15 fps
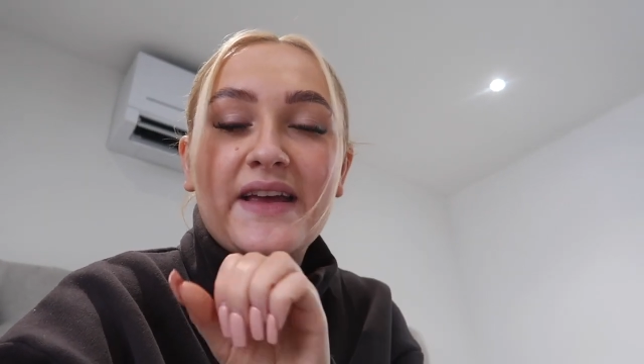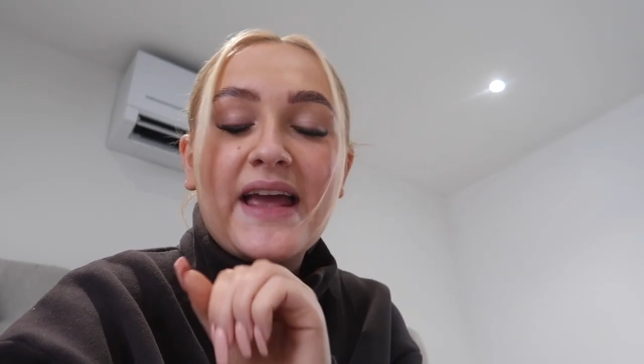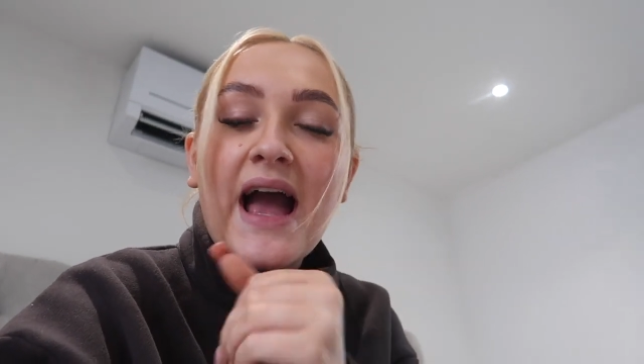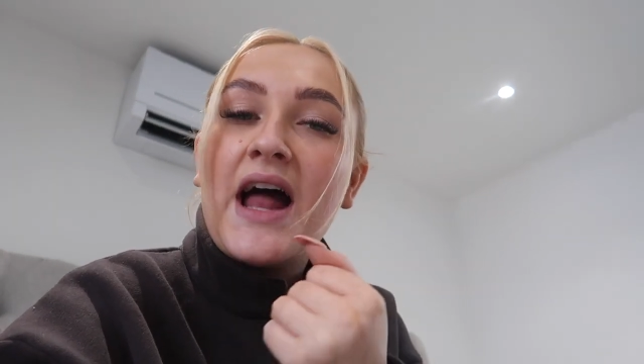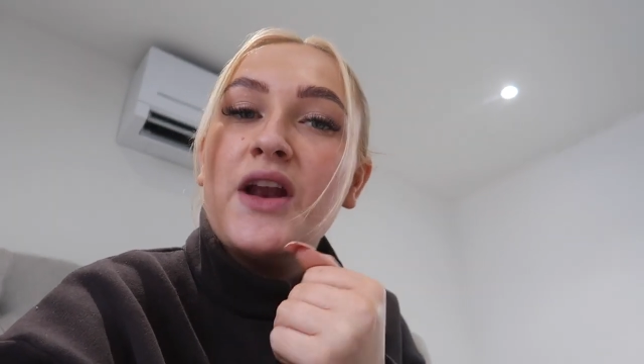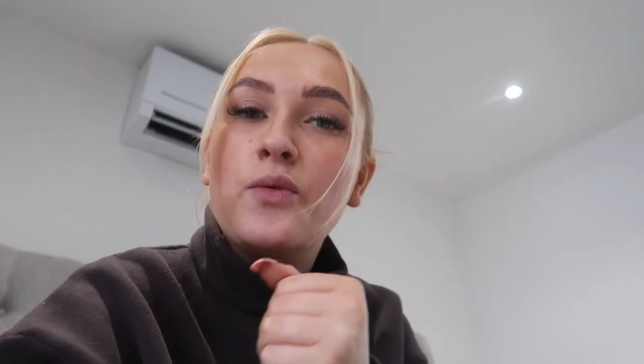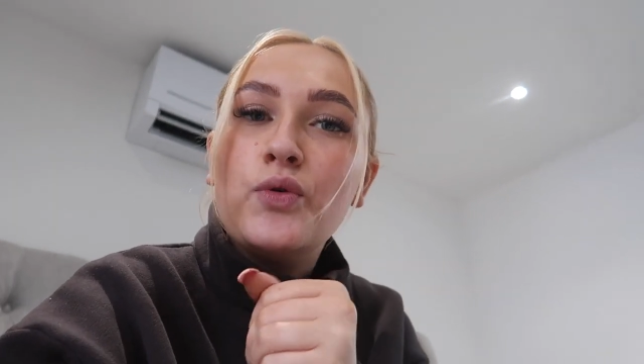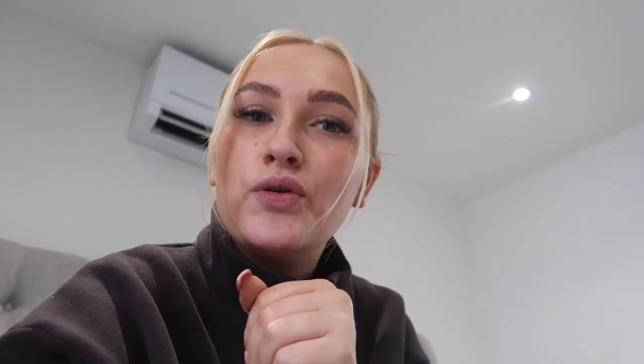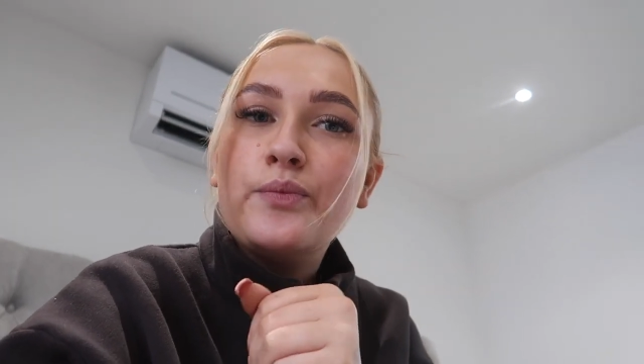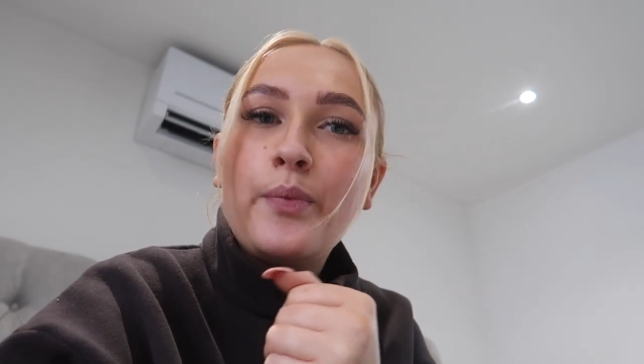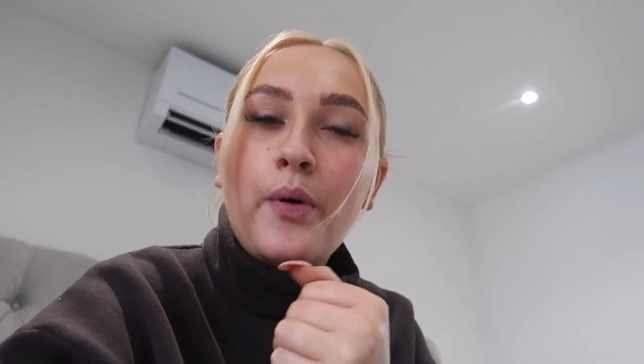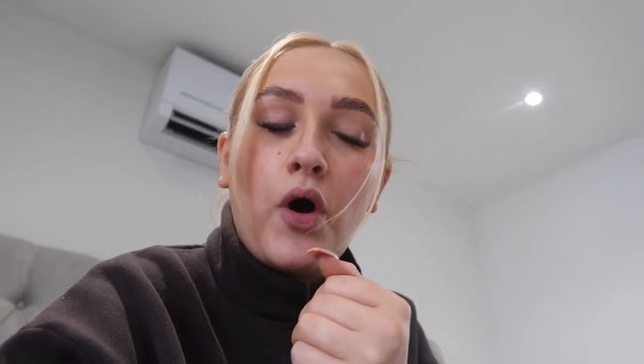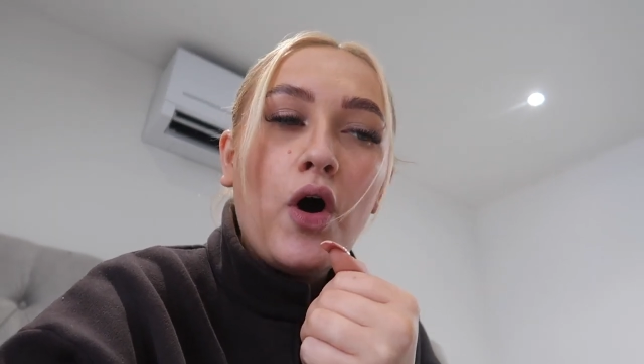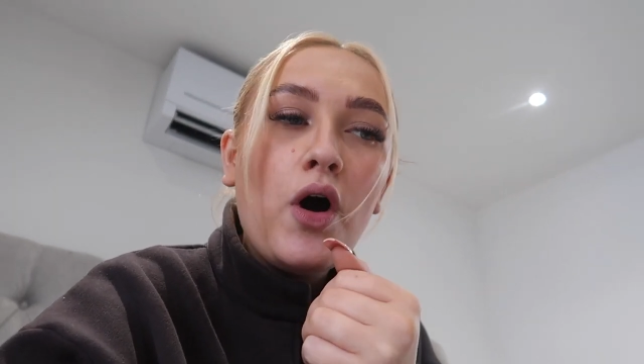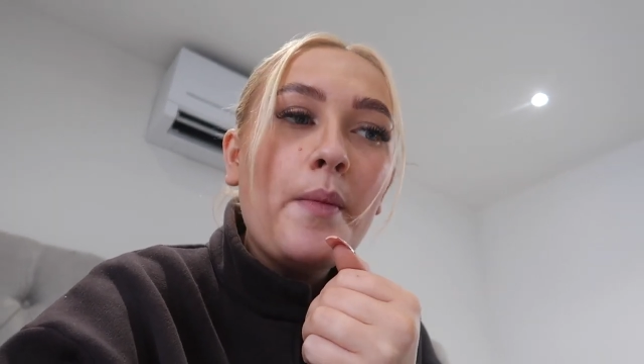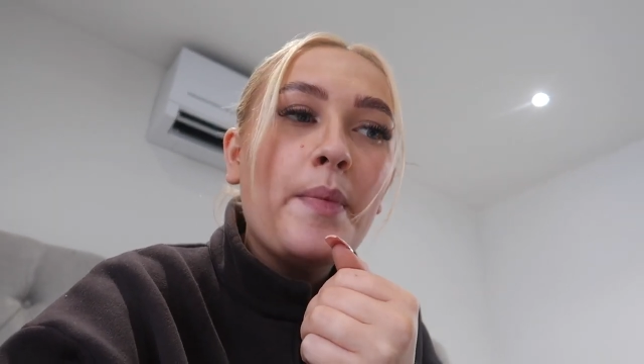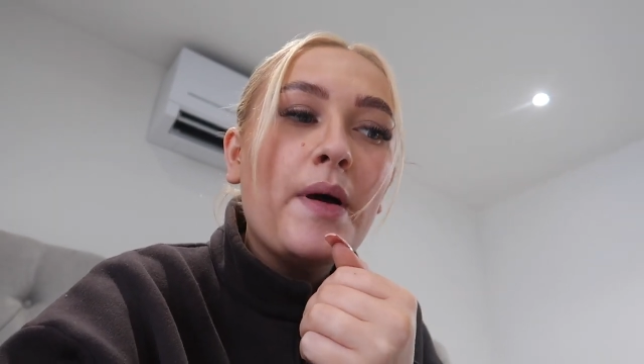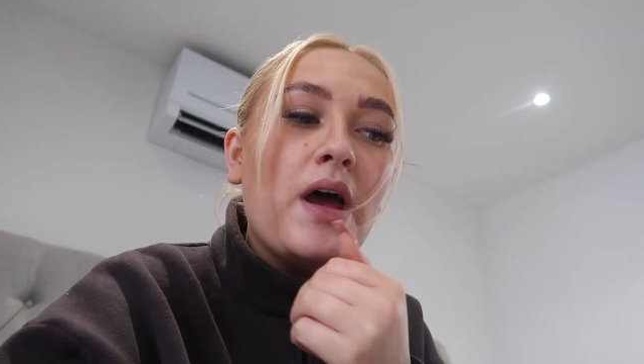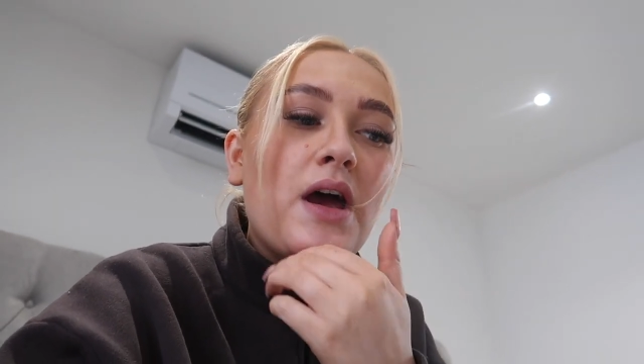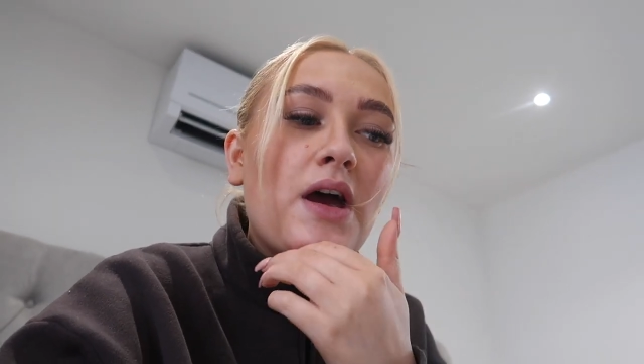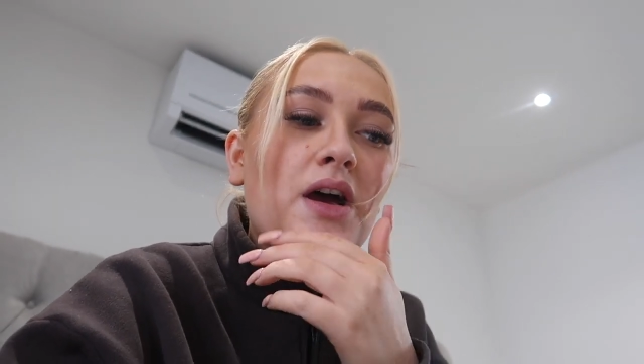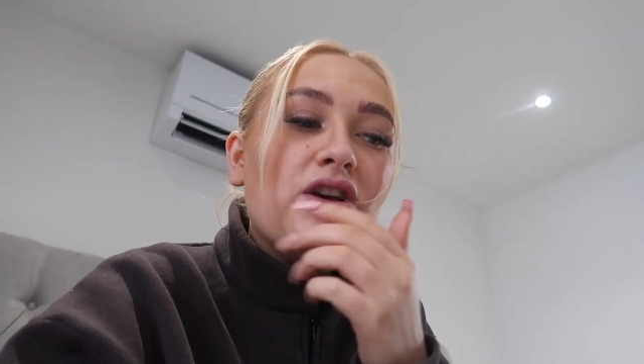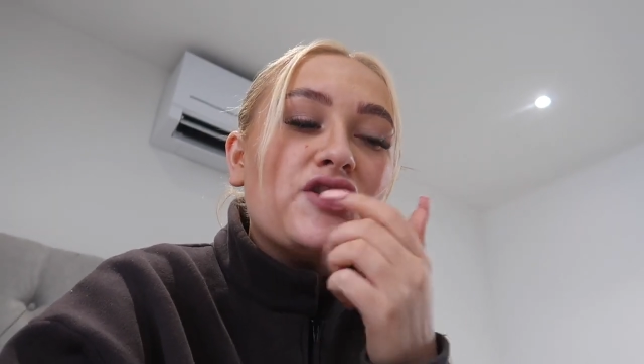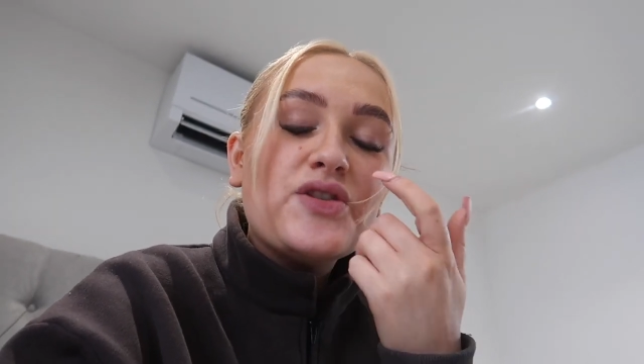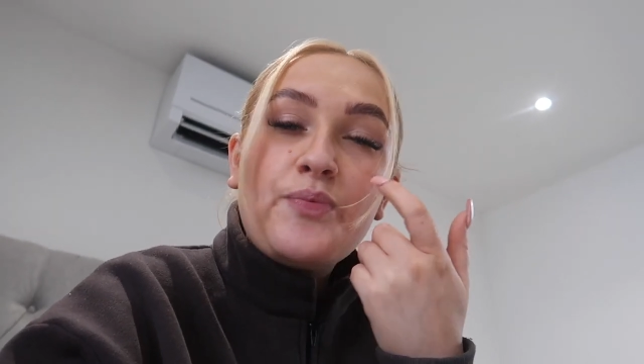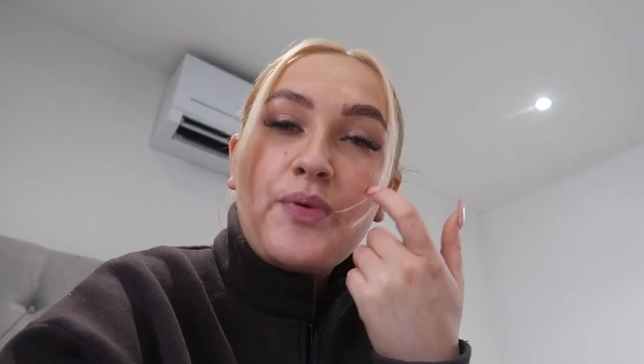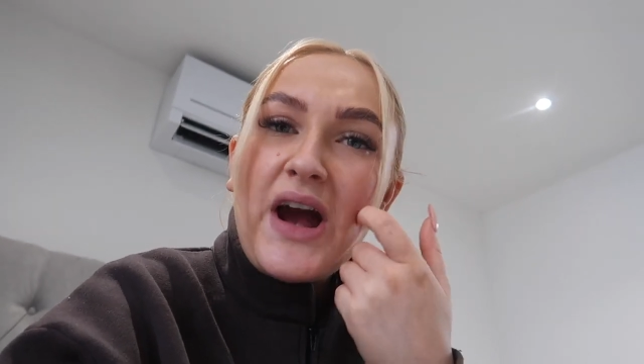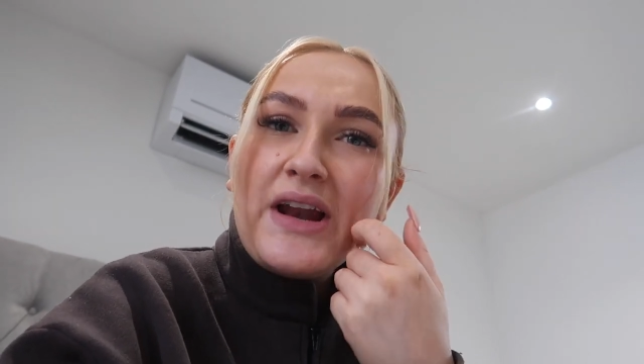The cannon wouldn't pop. That's why I was. So focused.